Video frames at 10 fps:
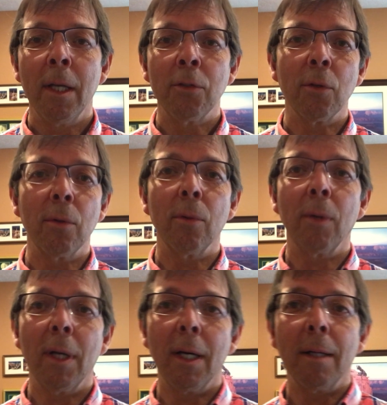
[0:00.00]

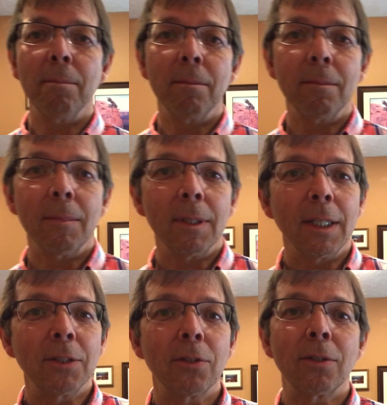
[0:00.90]
So um,
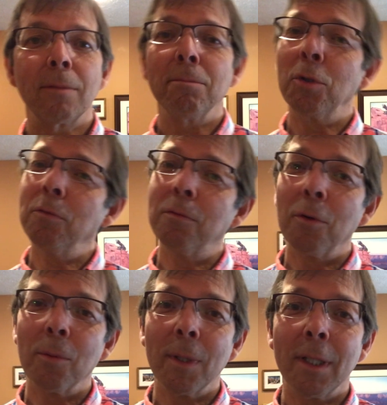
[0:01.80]
let's move
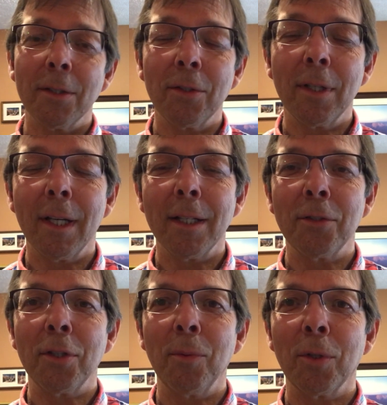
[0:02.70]
forward and uh,
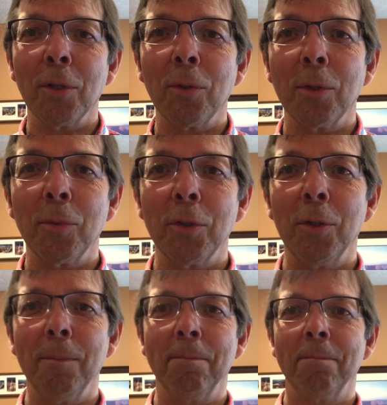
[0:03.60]
see what the Lord will do.